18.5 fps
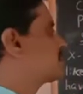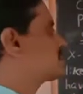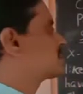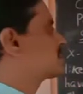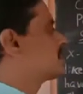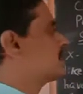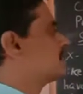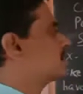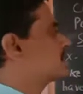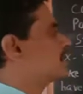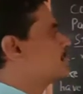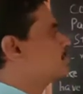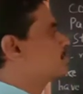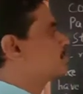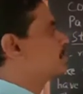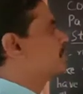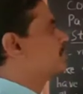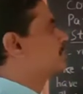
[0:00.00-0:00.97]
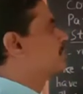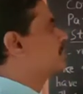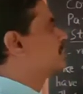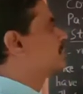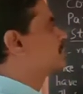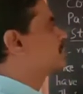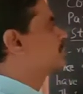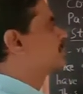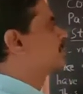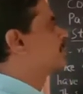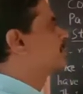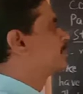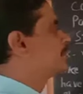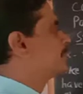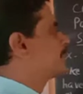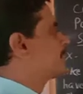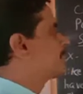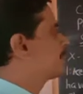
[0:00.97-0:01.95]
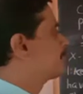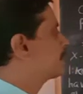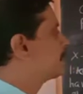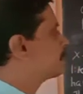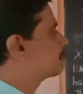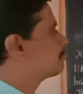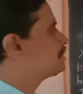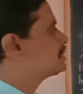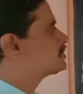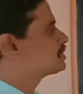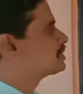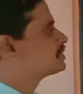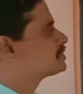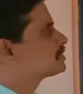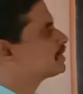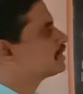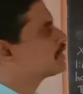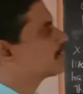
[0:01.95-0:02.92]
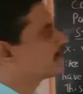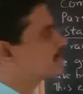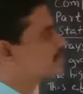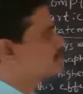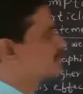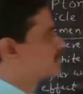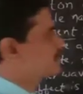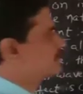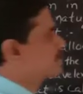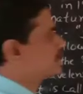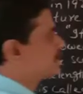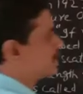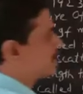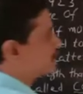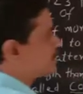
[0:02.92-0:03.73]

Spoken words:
is called Compton effect. That means incident rays, you see the